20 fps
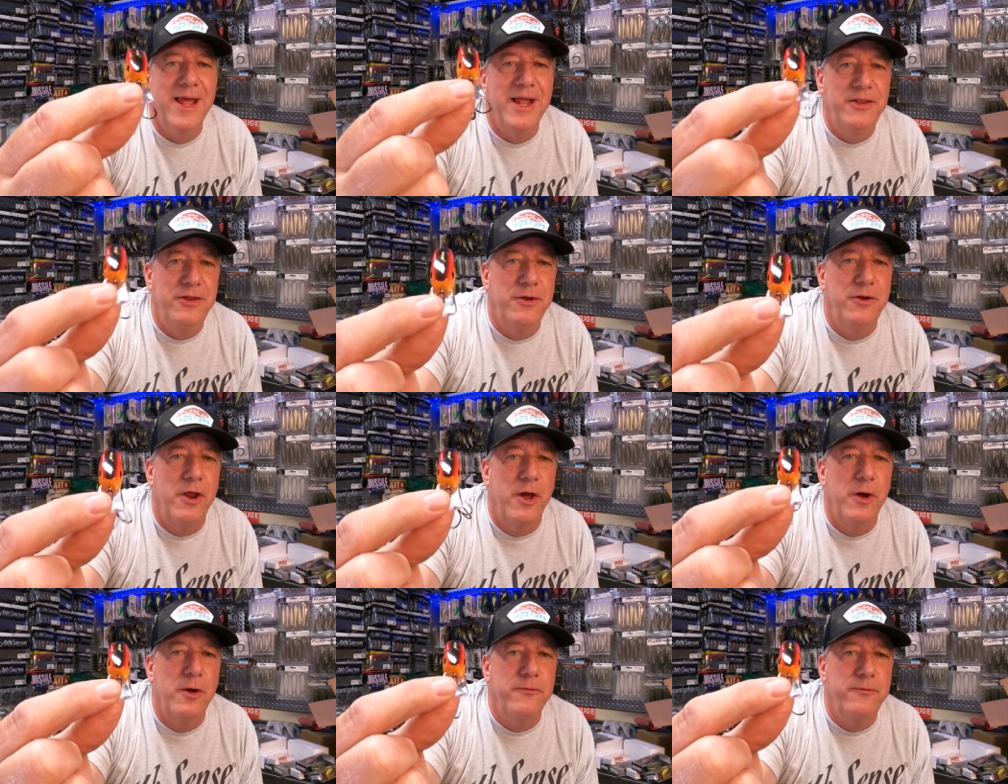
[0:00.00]
and
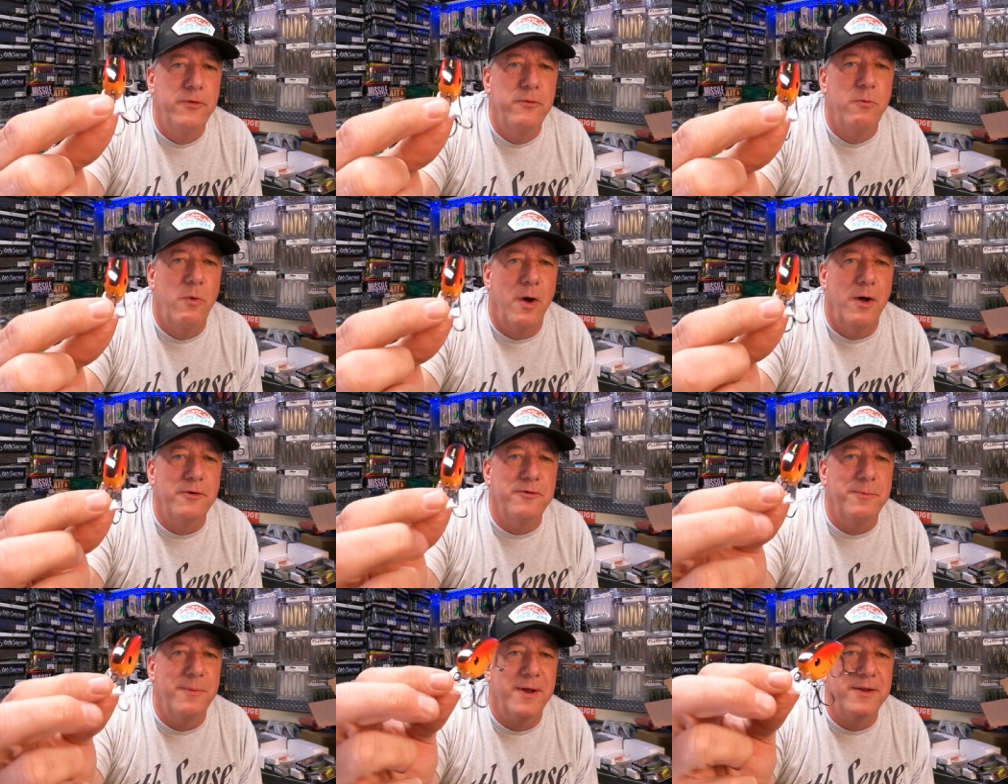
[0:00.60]
you know, if you
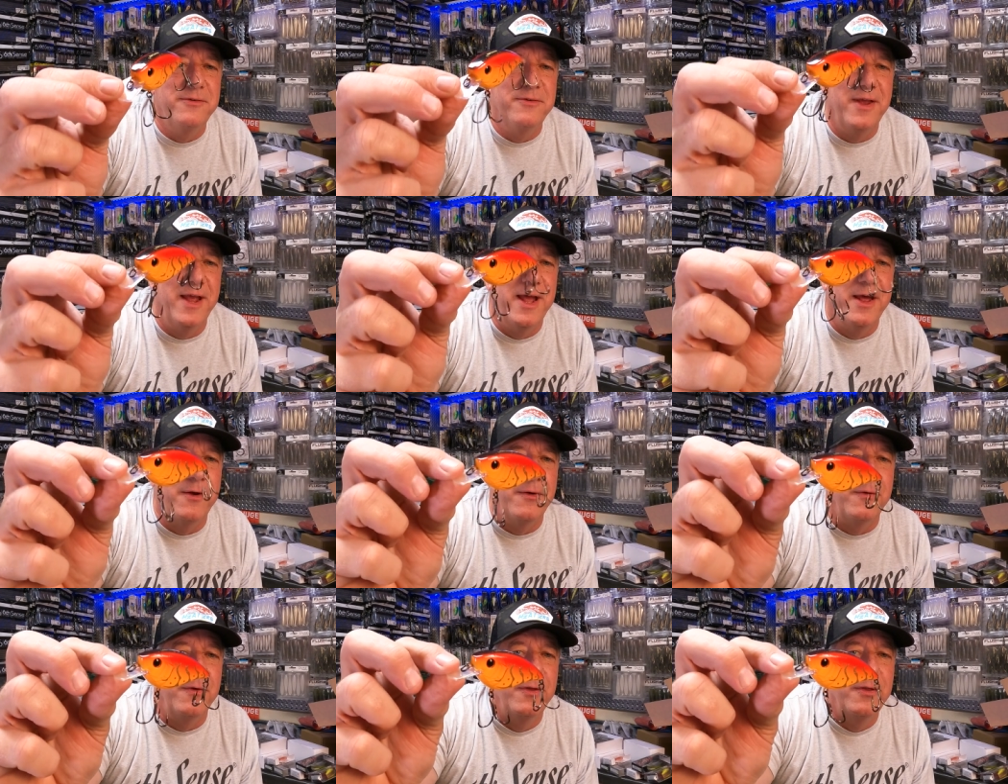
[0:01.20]
watch my
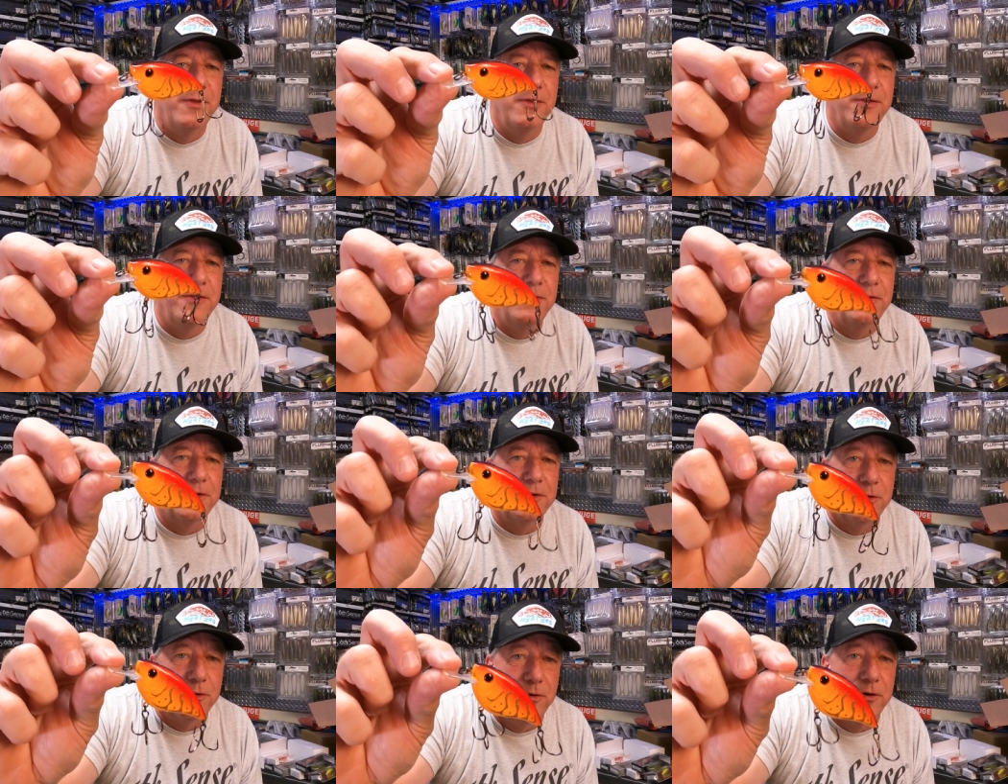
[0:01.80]
channel,
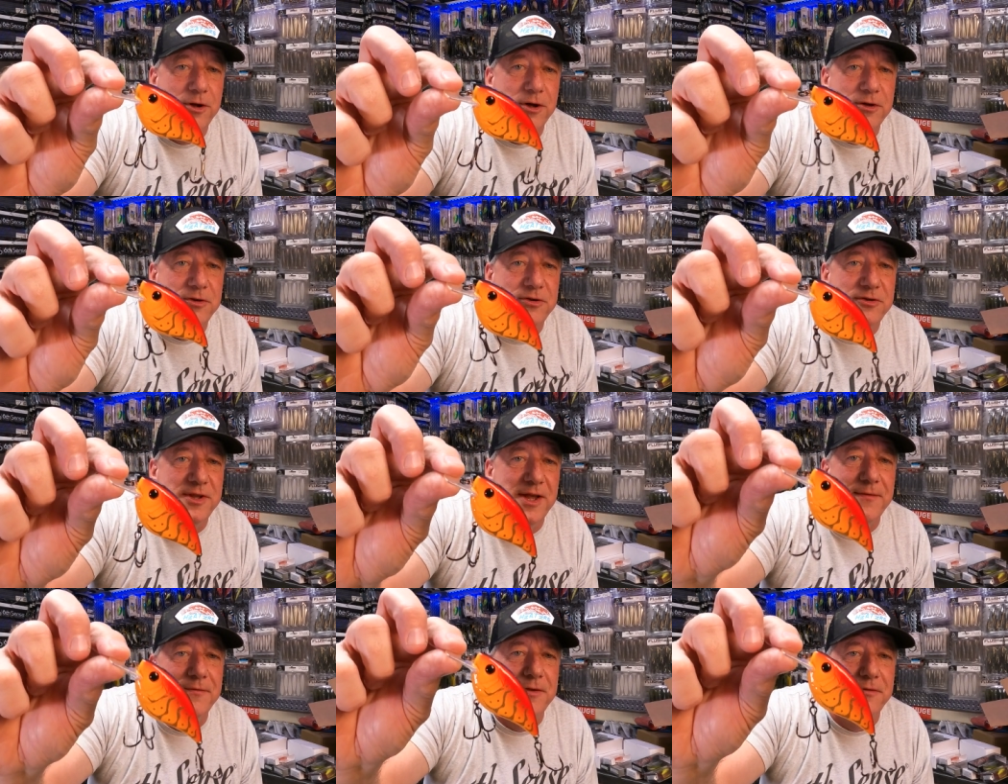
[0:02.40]
the Crush
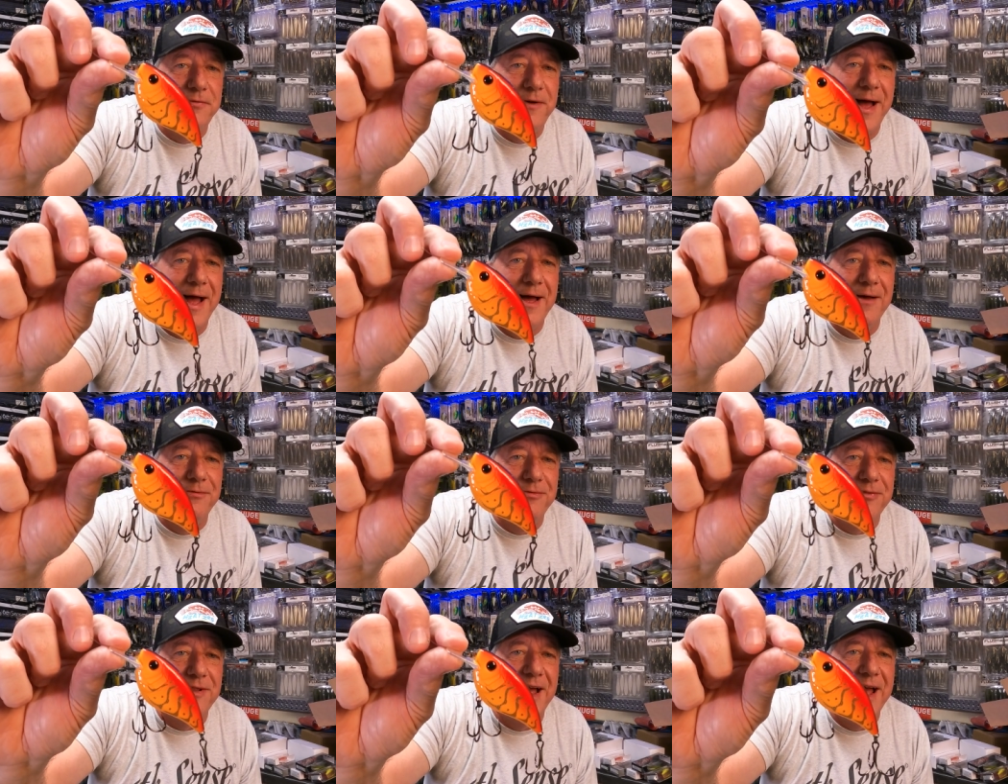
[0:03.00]

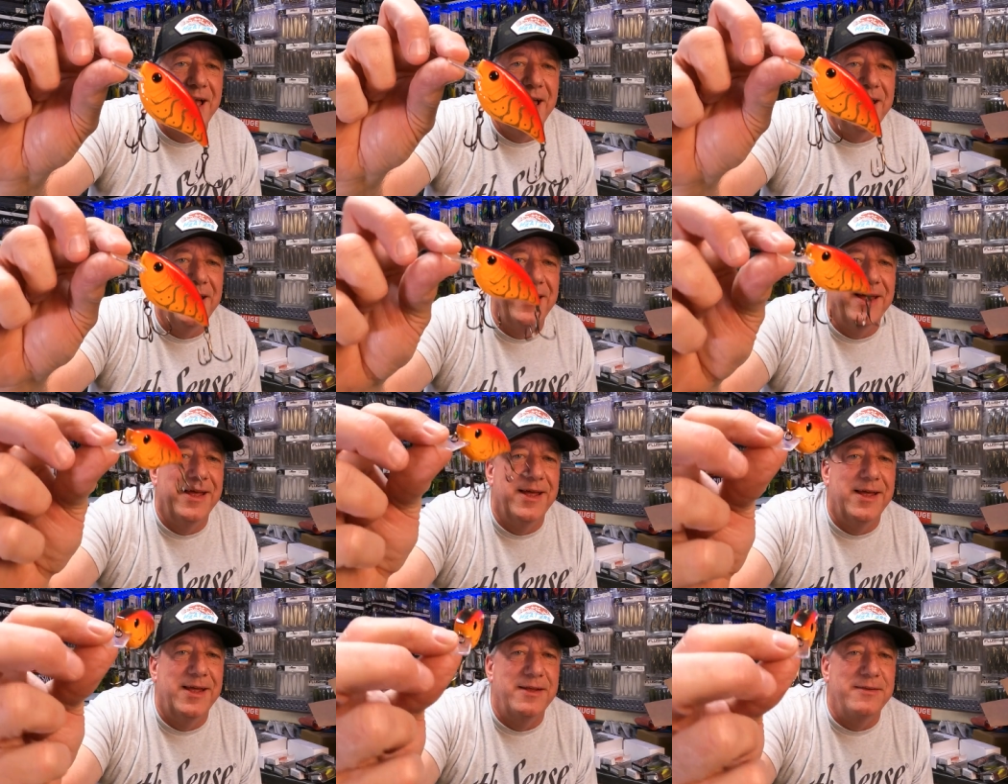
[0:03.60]
75 Flat
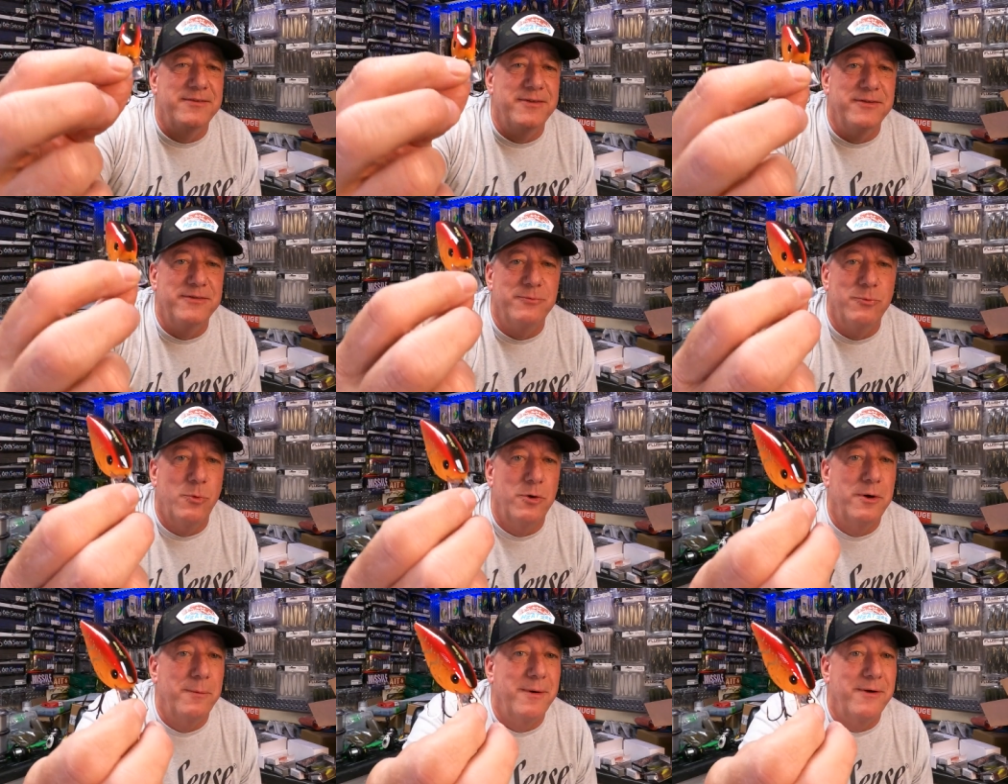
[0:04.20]
X is
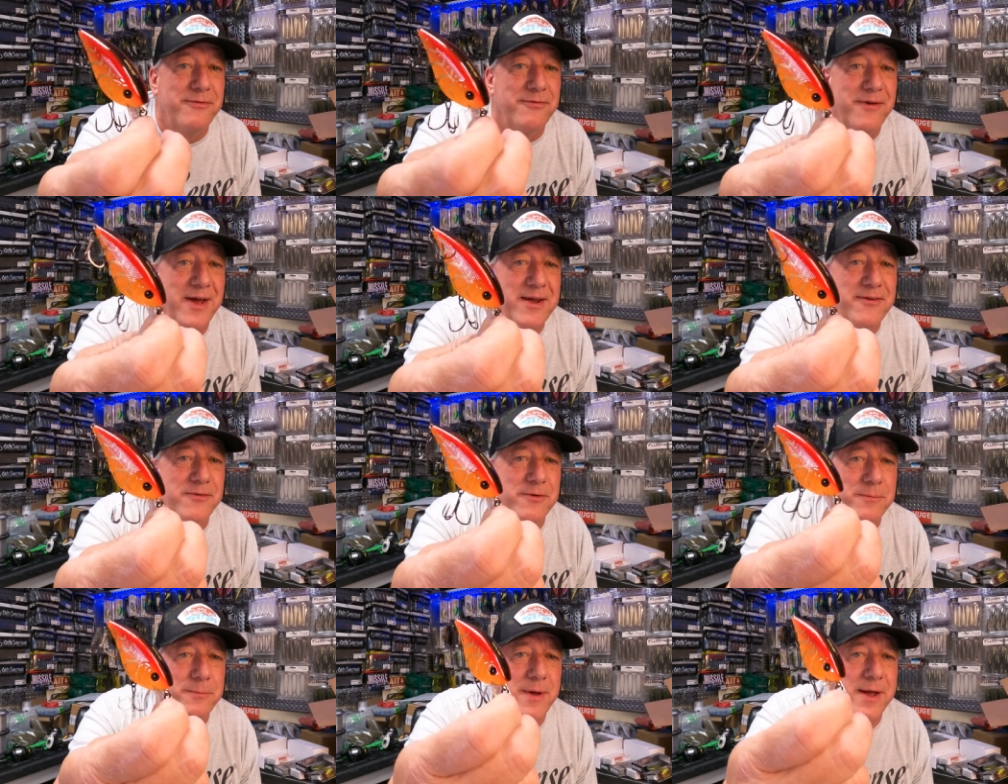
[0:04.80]
one of my
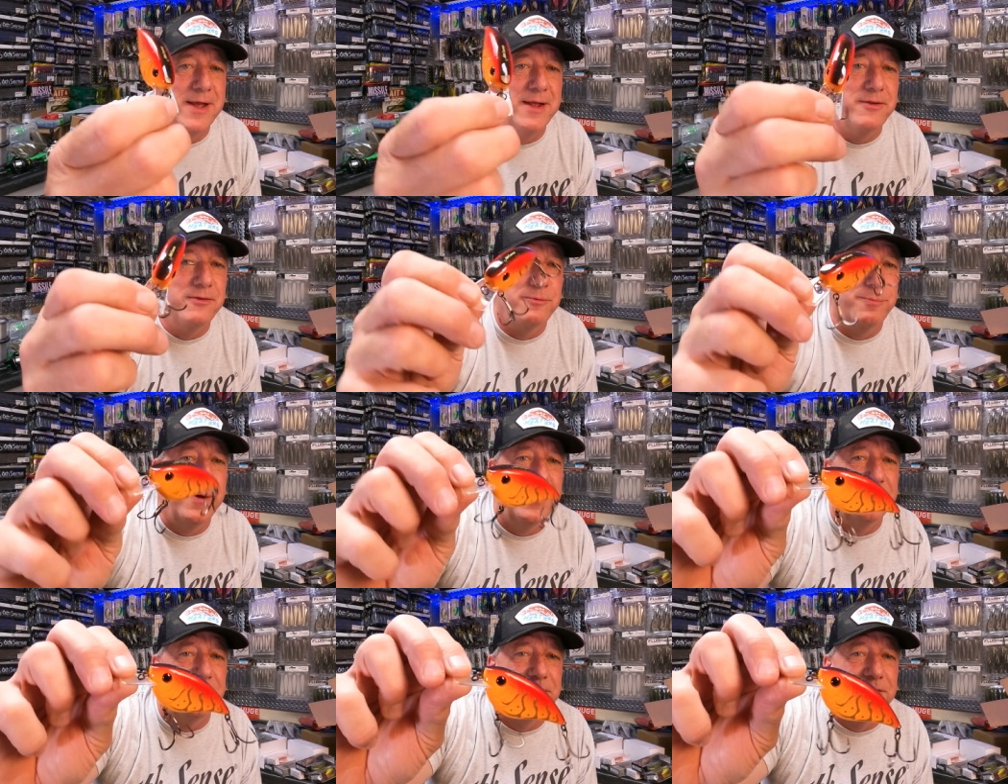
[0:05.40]
favorite baits,
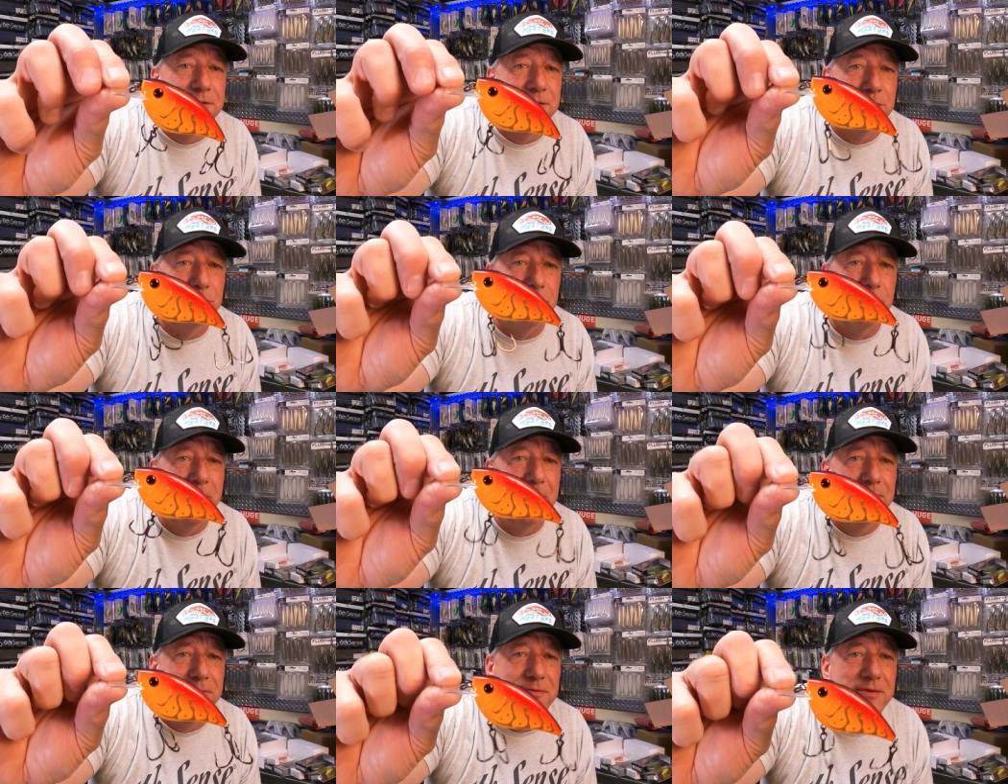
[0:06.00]
especially in the
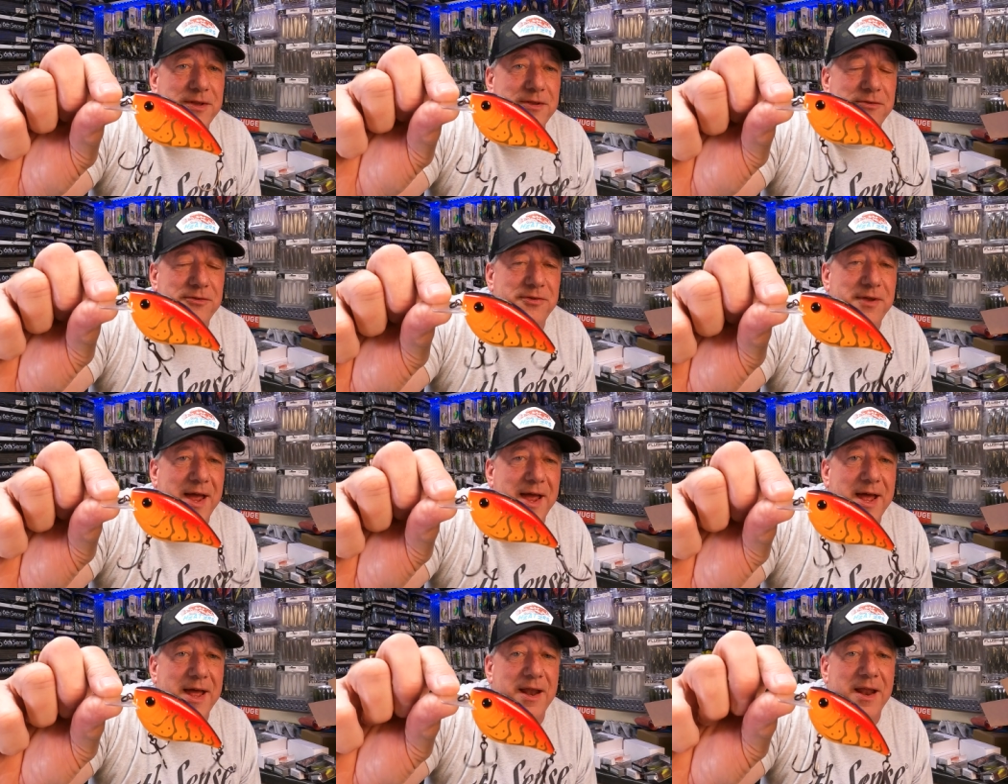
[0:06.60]
Threadfin
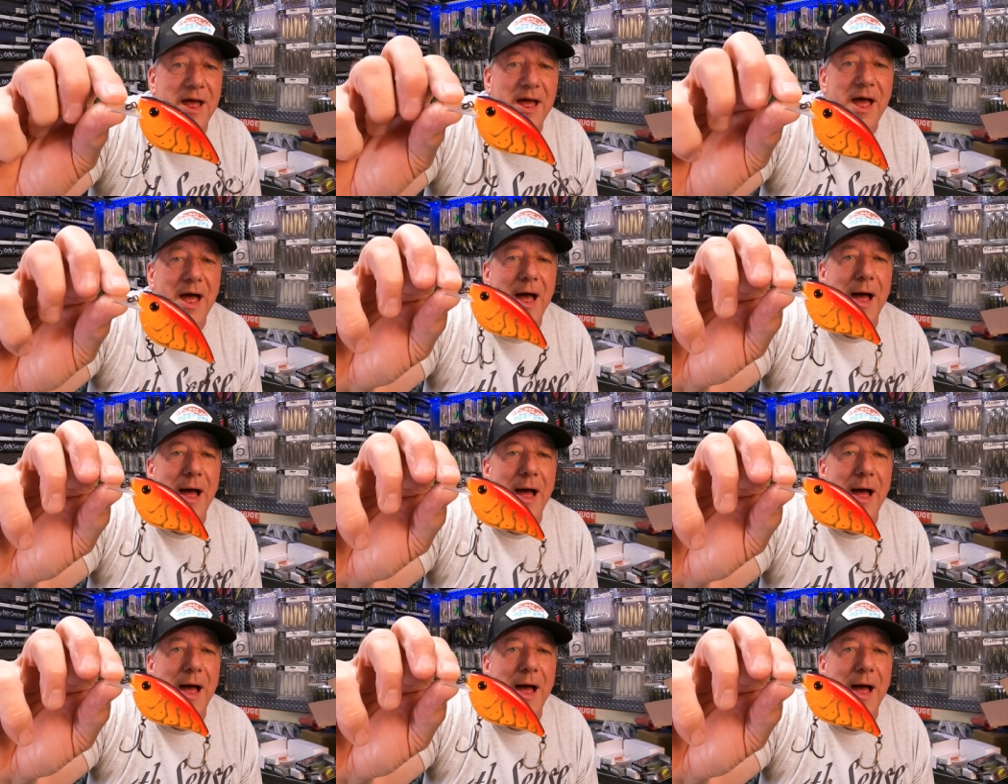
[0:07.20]
Shad.